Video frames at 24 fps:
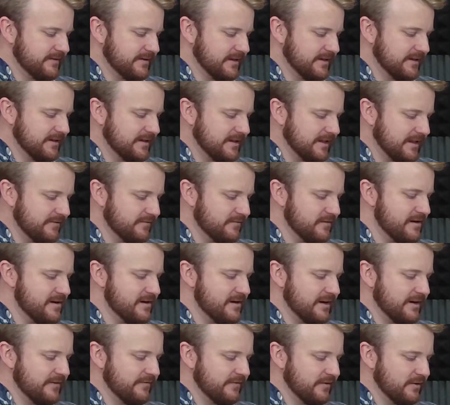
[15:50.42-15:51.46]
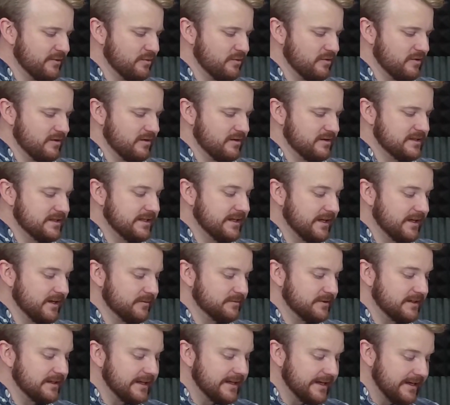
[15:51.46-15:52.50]
clever, if you're staying up
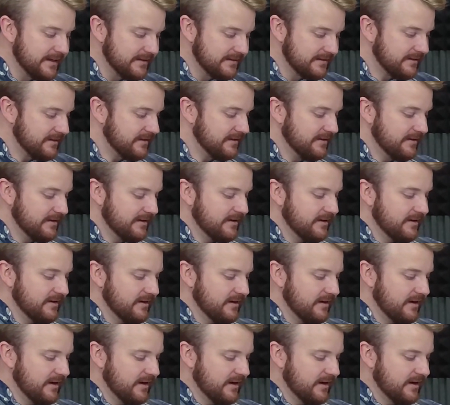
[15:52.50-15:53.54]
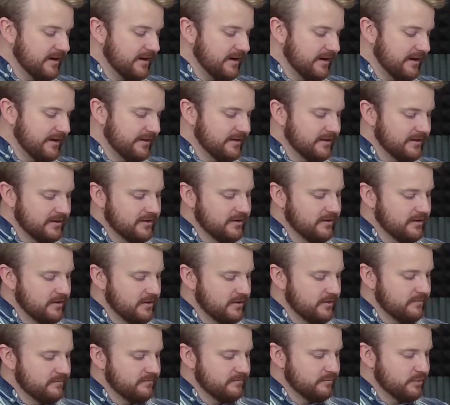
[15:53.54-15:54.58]
to date. I think you can
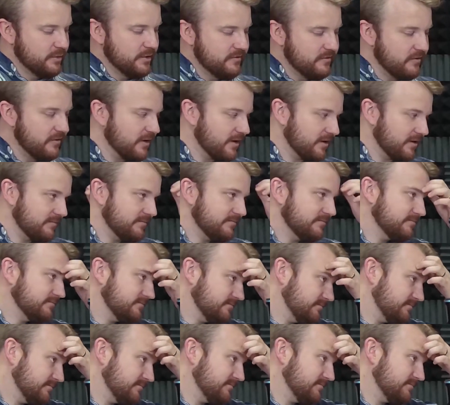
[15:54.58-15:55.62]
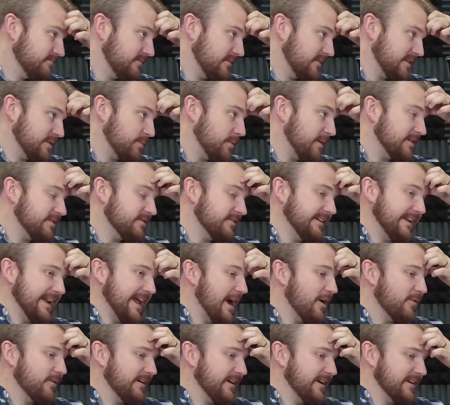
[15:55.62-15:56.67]
go pretty far. Especially
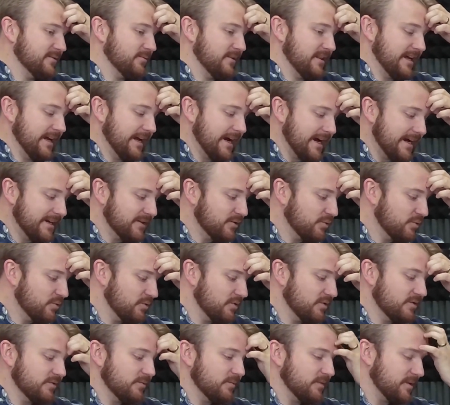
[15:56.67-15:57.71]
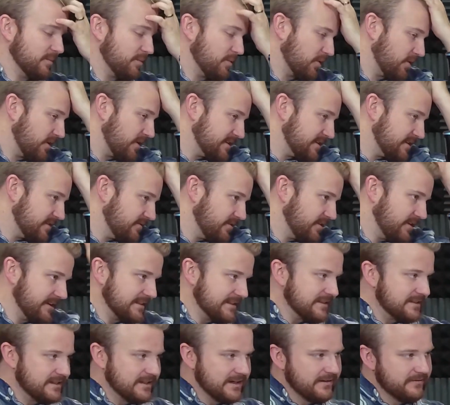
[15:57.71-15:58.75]
nowadays with AI tools and with the progression of all
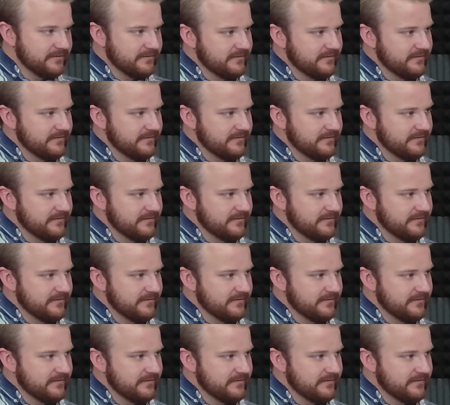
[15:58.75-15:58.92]
this stuff.